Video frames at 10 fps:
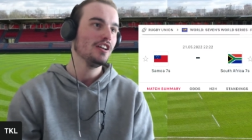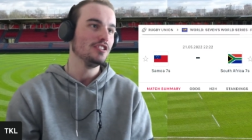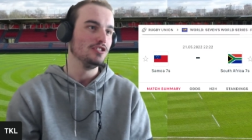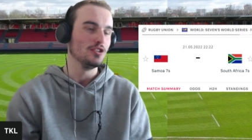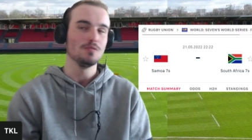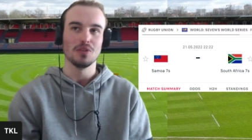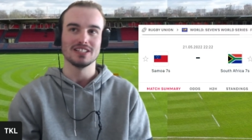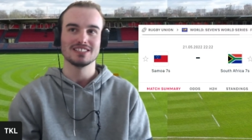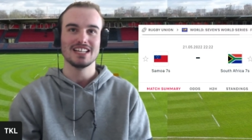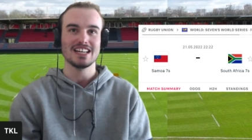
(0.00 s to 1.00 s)

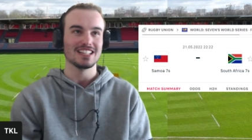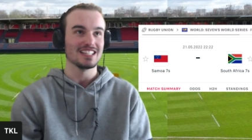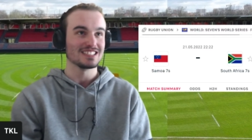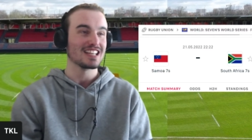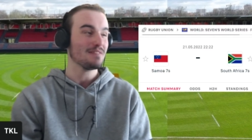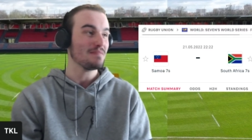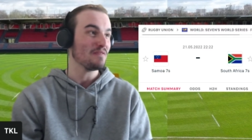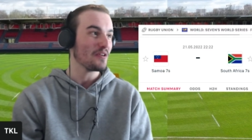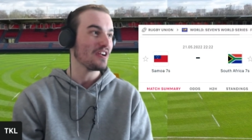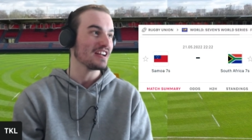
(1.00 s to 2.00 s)
Duplessis. So this is going to be
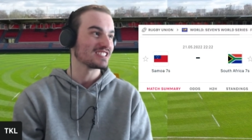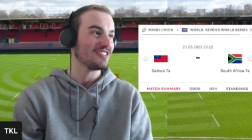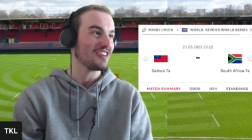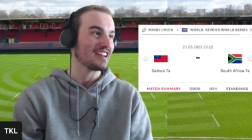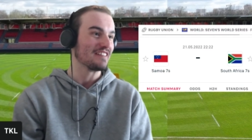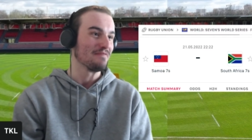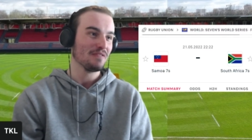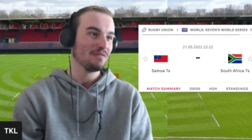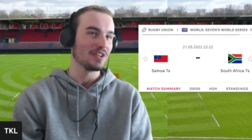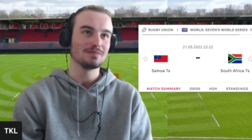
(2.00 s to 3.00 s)
very exciting
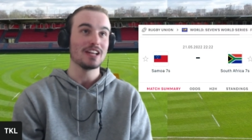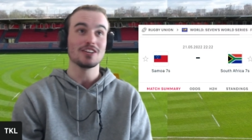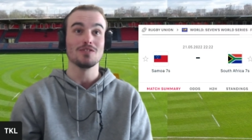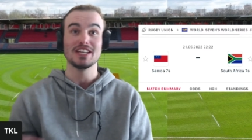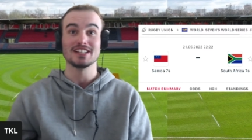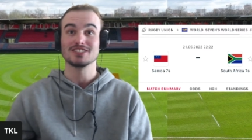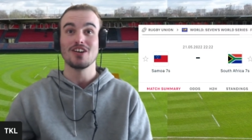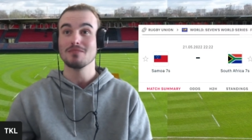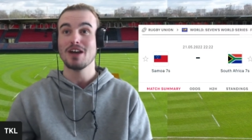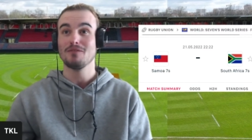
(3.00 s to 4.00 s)
for this match. I've said exciting
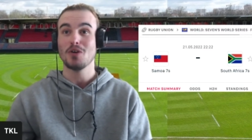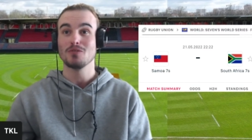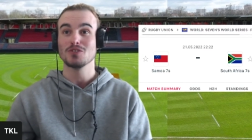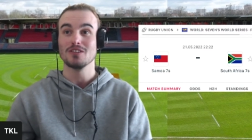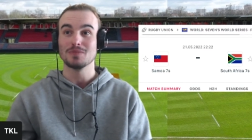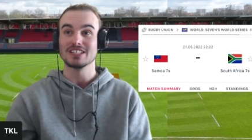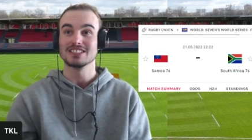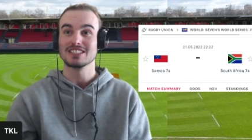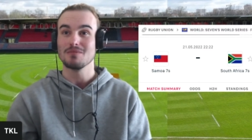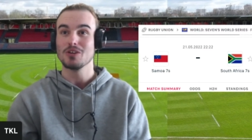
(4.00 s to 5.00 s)
about 5 times, but this is
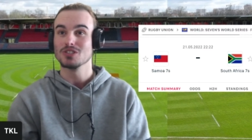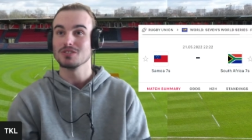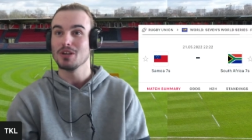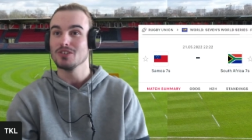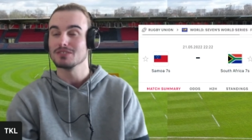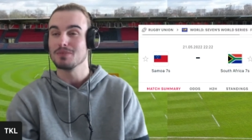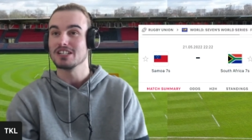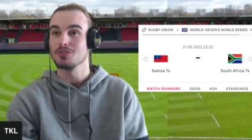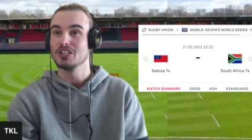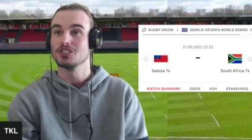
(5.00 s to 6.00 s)
going to be awesome. And who's expected to
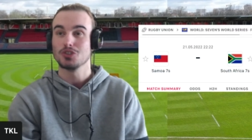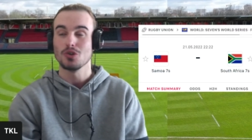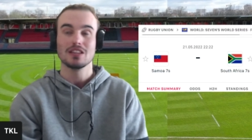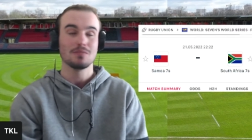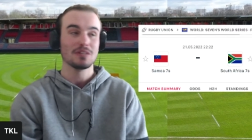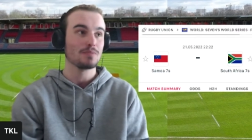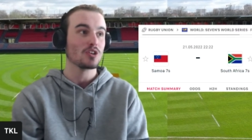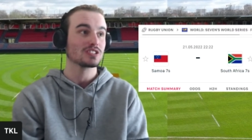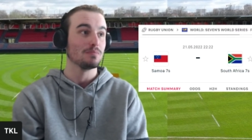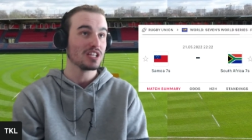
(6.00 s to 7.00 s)
win? Surely the Blitzboks.
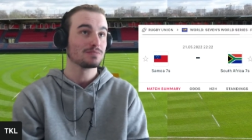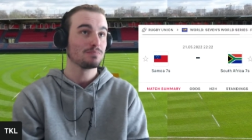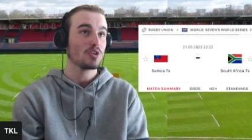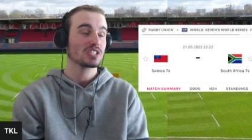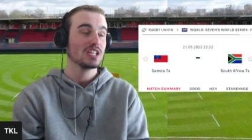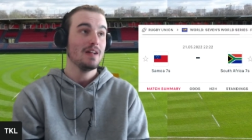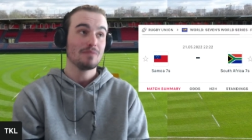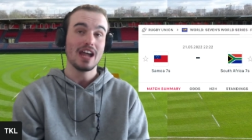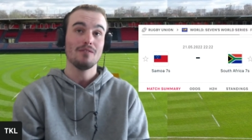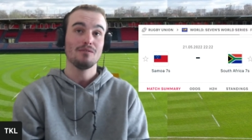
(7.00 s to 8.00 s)
The Blitzboks, they
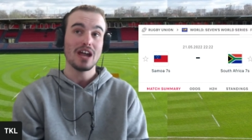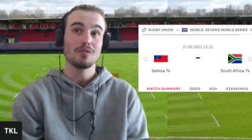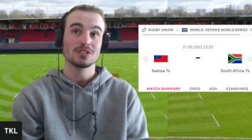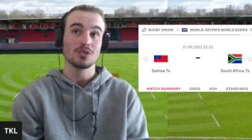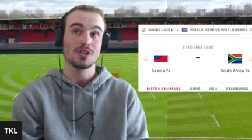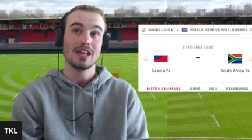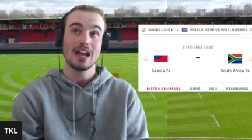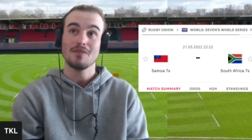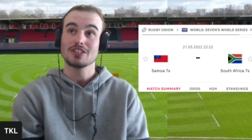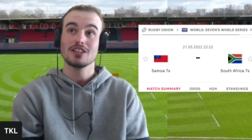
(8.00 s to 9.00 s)
are favourites, although they have
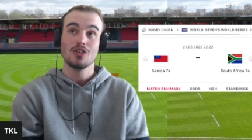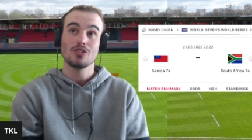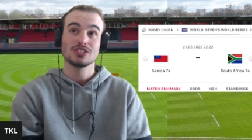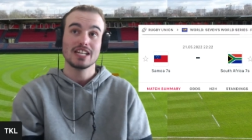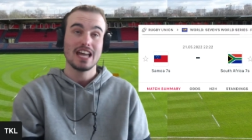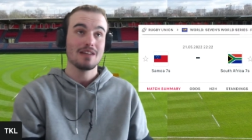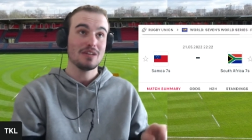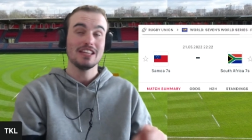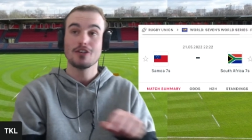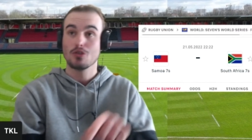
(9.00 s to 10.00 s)
actually lost a game in
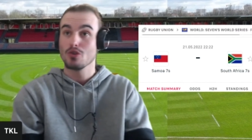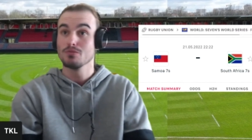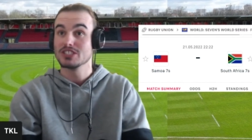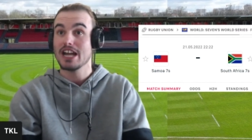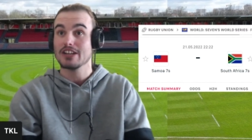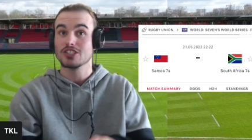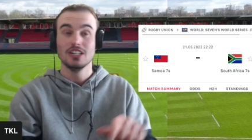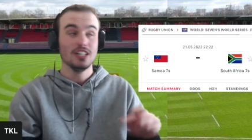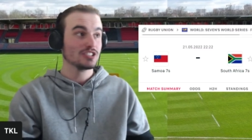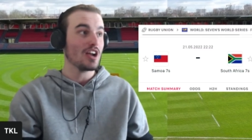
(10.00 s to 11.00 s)
their group stage.
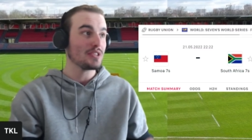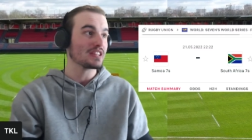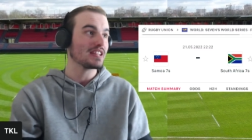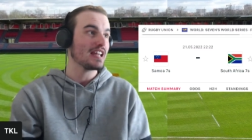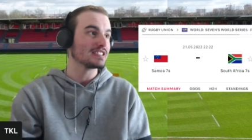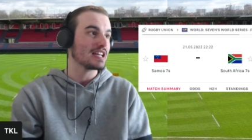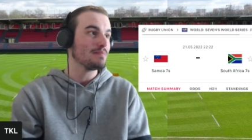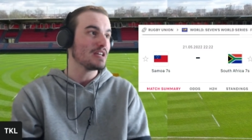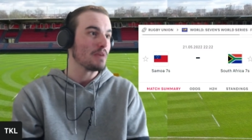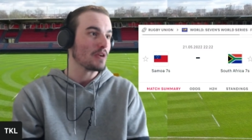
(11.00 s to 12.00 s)
So I think that is going to be
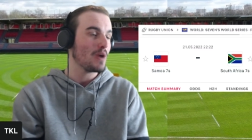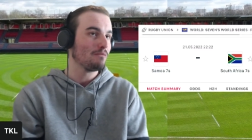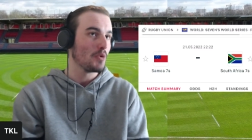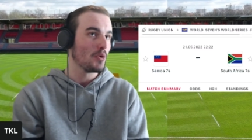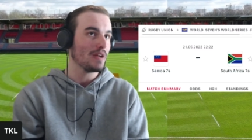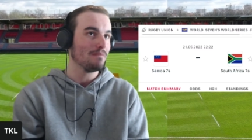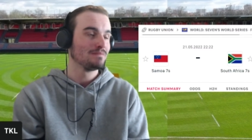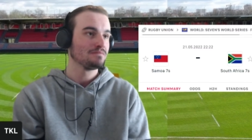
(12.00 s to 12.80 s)
the big one for them